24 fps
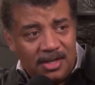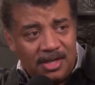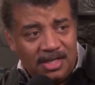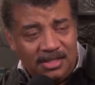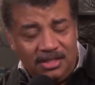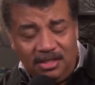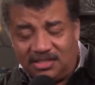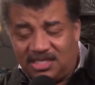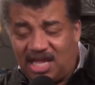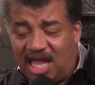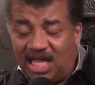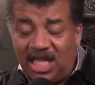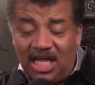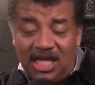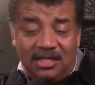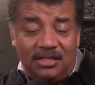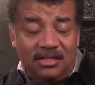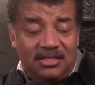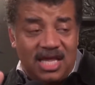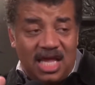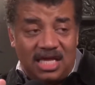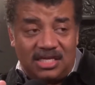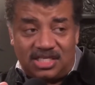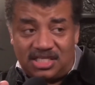They'll
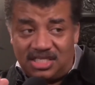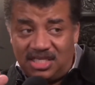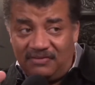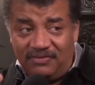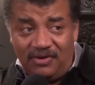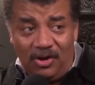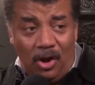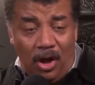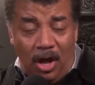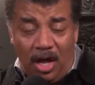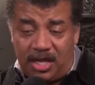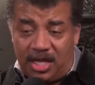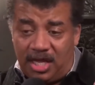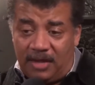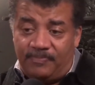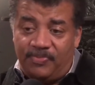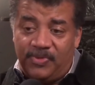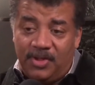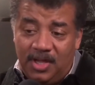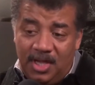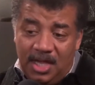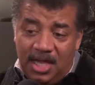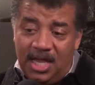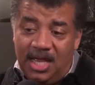take Stephen Hawking
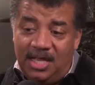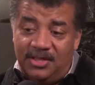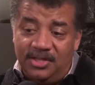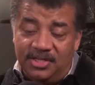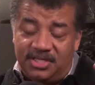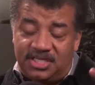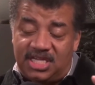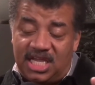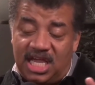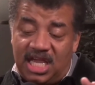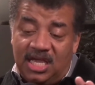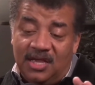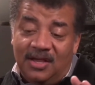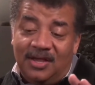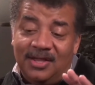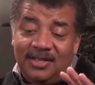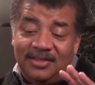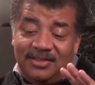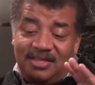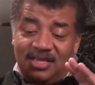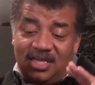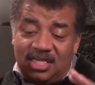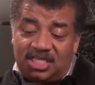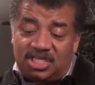and they'll say
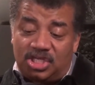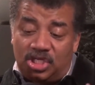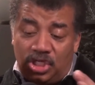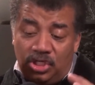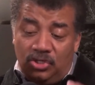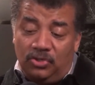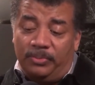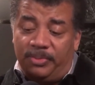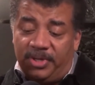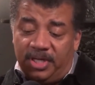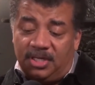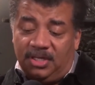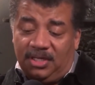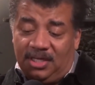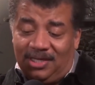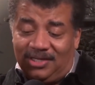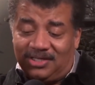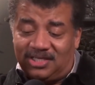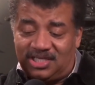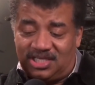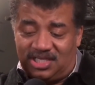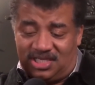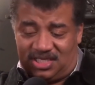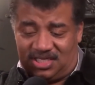this human
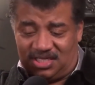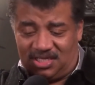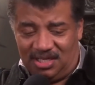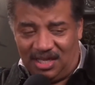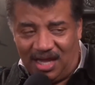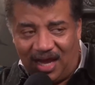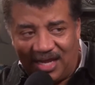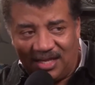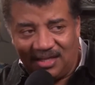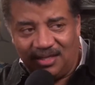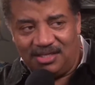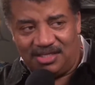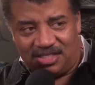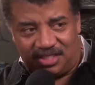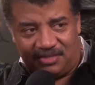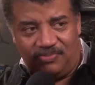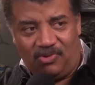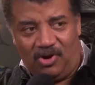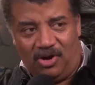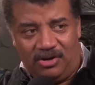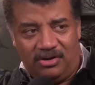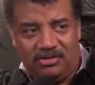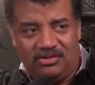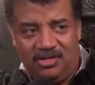is slightly
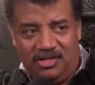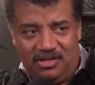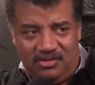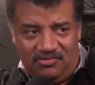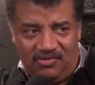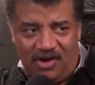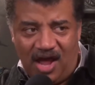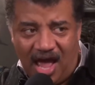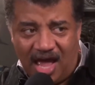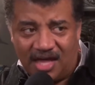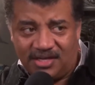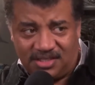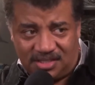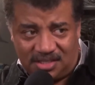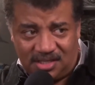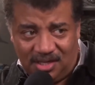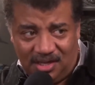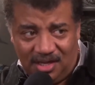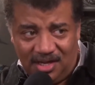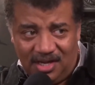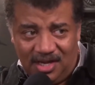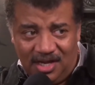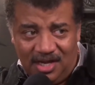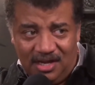smarter than the rest
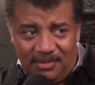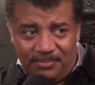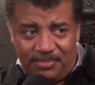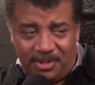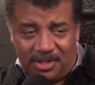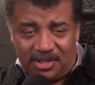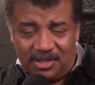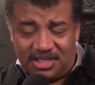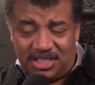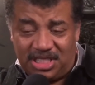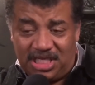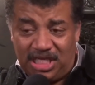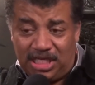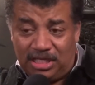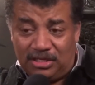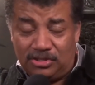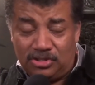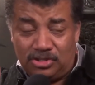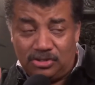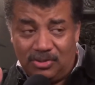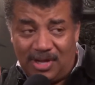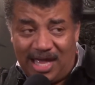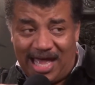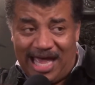because he can
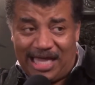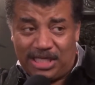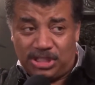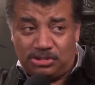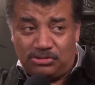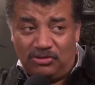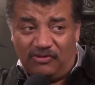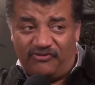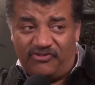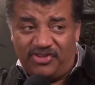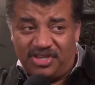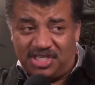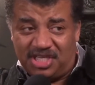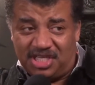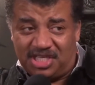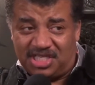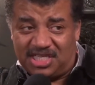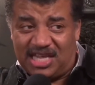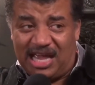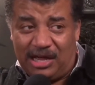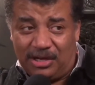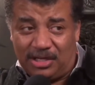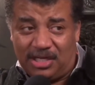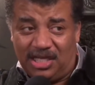do astrophysics
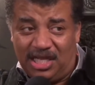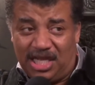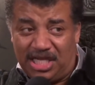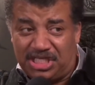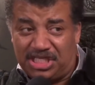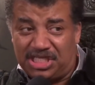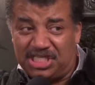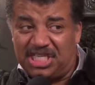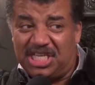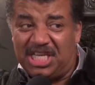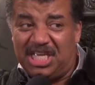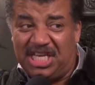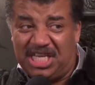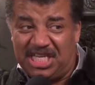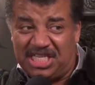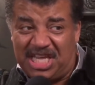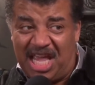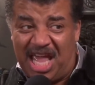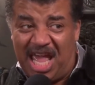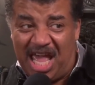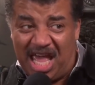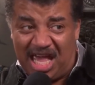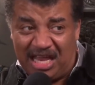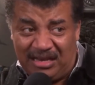calculations in his
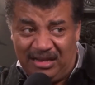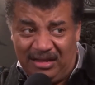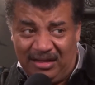head,